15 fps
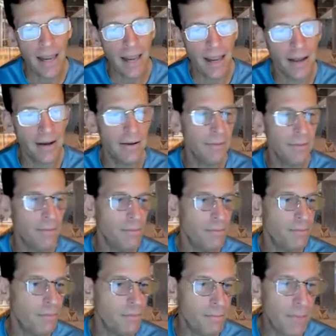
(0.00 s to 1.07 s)
and
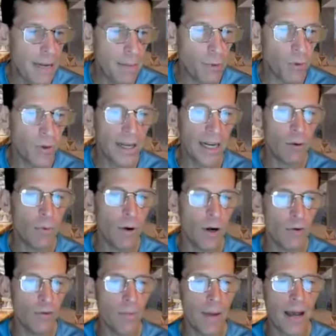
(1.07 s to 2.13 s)
people are going to get
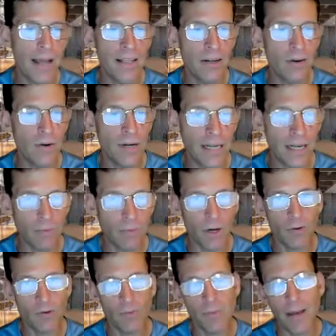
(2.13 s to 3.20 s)
run over by it. They're already getting
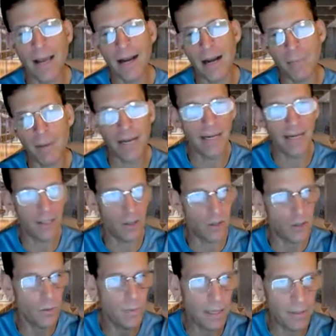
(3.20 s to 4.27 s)
run over by it. I'm not going to,
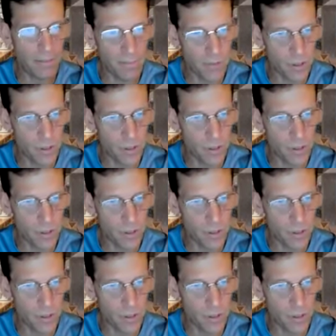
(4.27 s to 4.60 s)
there's so many